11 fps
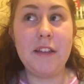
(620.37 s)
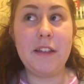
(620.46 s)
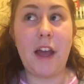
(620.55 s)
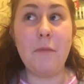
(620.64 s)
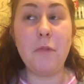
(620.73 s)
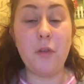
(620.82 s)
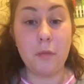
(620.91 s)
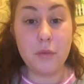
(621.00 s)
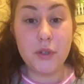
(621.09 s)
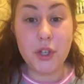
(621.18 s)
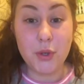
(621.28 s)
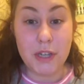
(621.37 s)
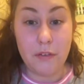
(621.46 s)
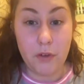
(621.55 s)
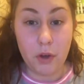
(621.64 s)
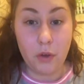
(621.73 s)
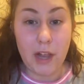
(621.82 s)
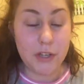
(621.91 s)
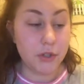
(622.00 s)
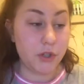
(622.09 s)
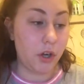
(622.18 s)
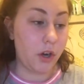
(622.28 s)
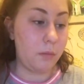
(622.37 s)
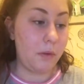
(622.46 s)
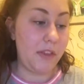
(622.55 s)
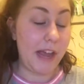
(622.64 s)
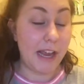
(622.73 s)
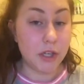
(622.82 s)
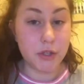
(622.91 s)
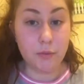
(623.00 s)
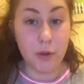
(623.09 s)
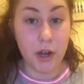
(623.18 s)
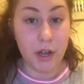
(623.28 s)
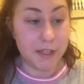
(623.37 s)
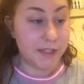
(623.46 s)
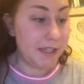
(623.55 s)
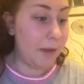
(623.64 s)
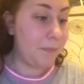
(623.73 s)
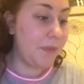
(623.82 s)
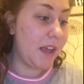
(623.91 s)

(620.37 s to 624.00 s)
that a movement was too difficult. I just got on with it and rehearsed it.